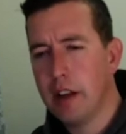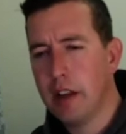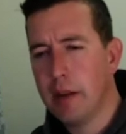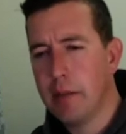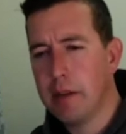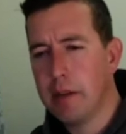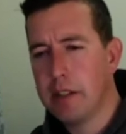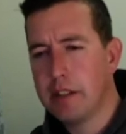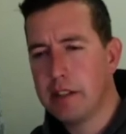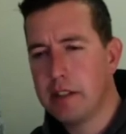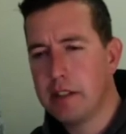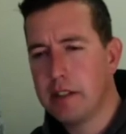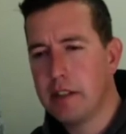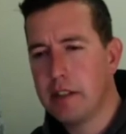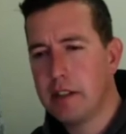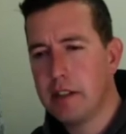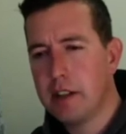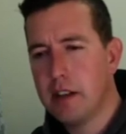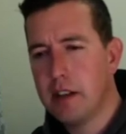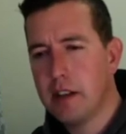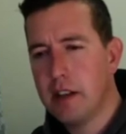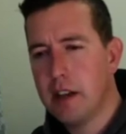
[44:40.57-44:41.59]
I
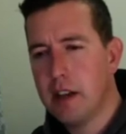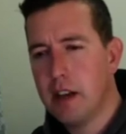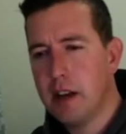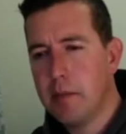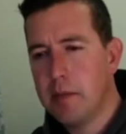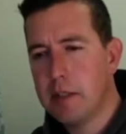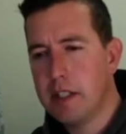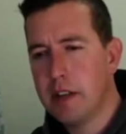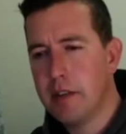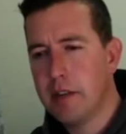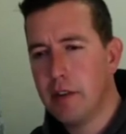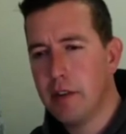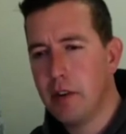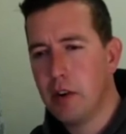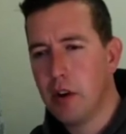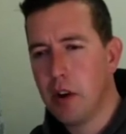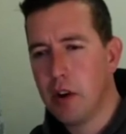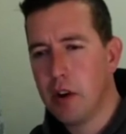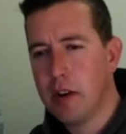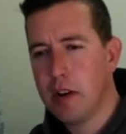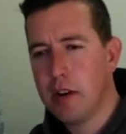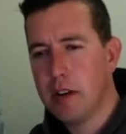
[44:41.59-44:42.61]
must have a look.
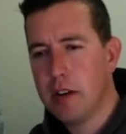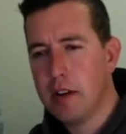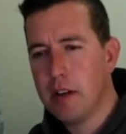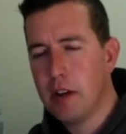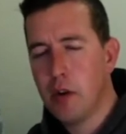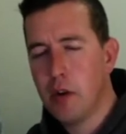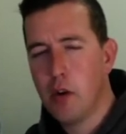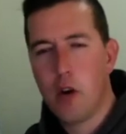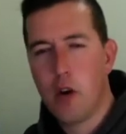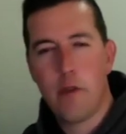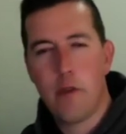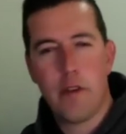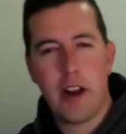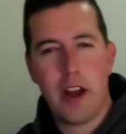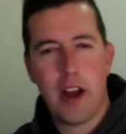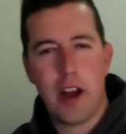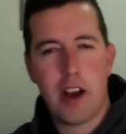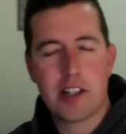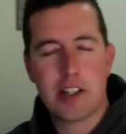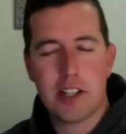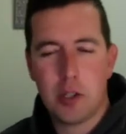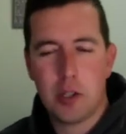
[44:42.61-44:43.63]
Guru and I are
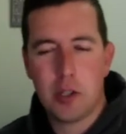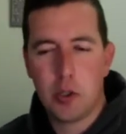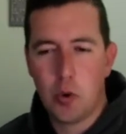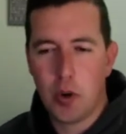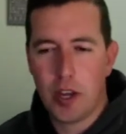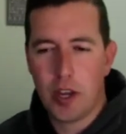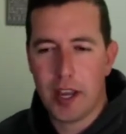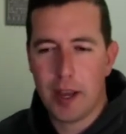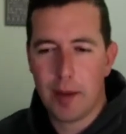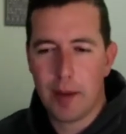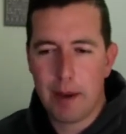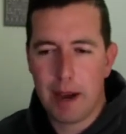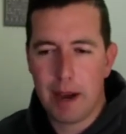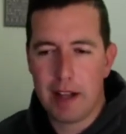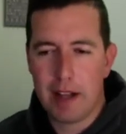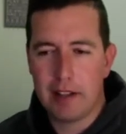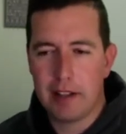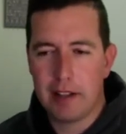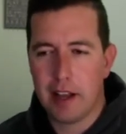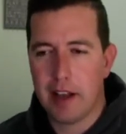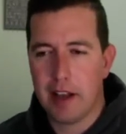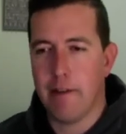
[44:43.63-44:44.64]
actually talking about
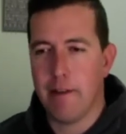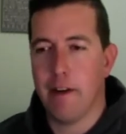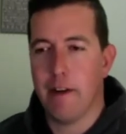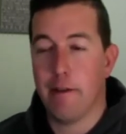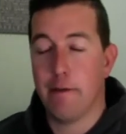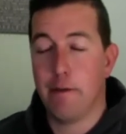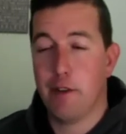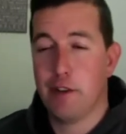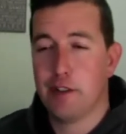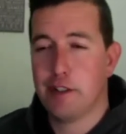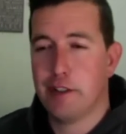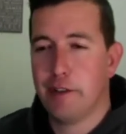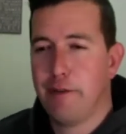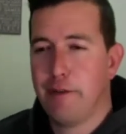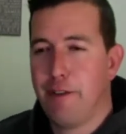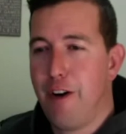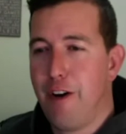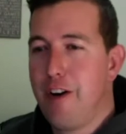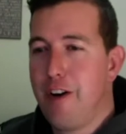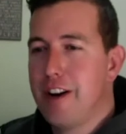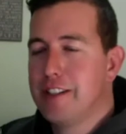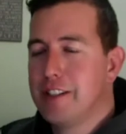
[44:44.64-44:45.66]
a few
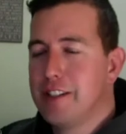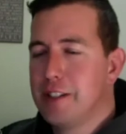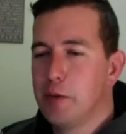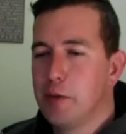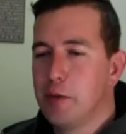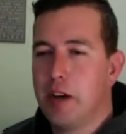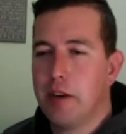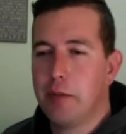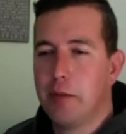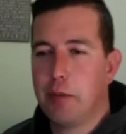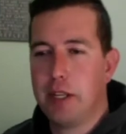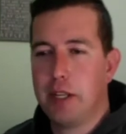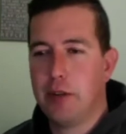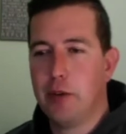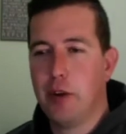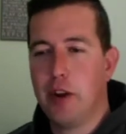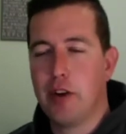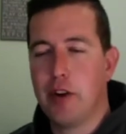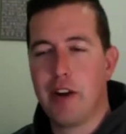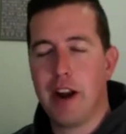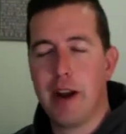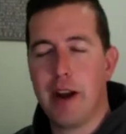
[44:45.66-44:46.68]
safaris as well. We're
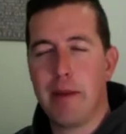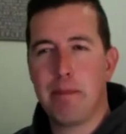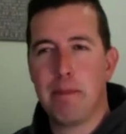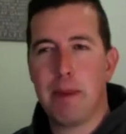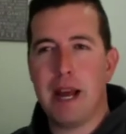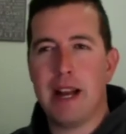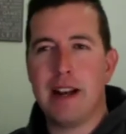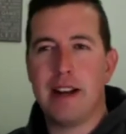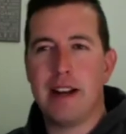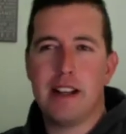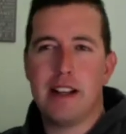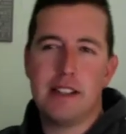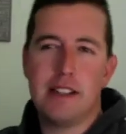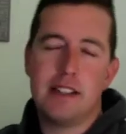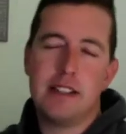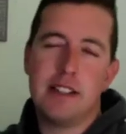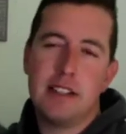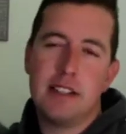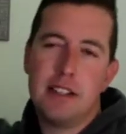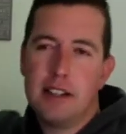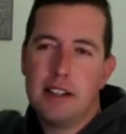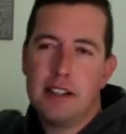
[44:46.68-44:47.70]
doing red pandas
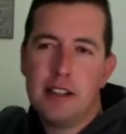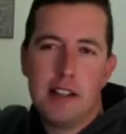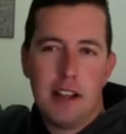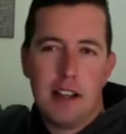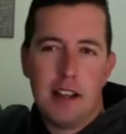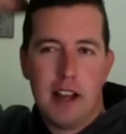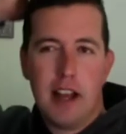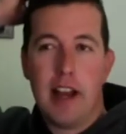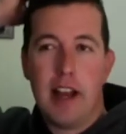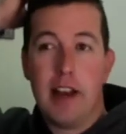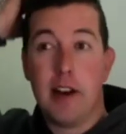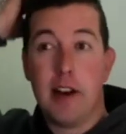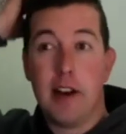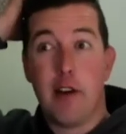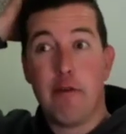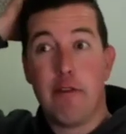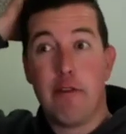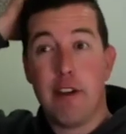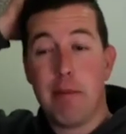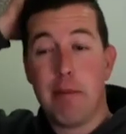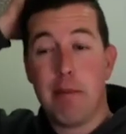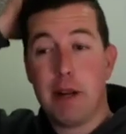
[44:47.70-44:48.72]
in
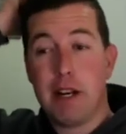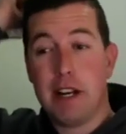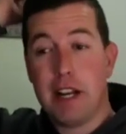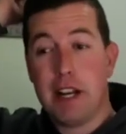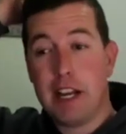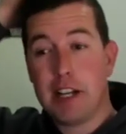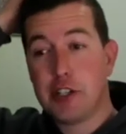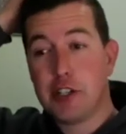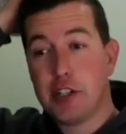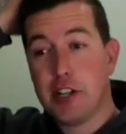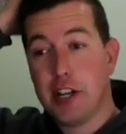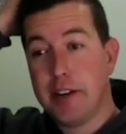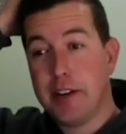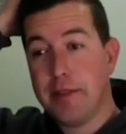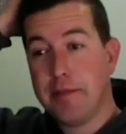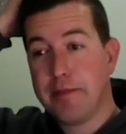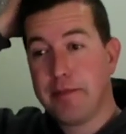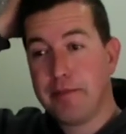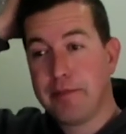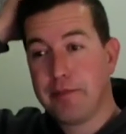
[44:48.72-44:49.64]
November next year.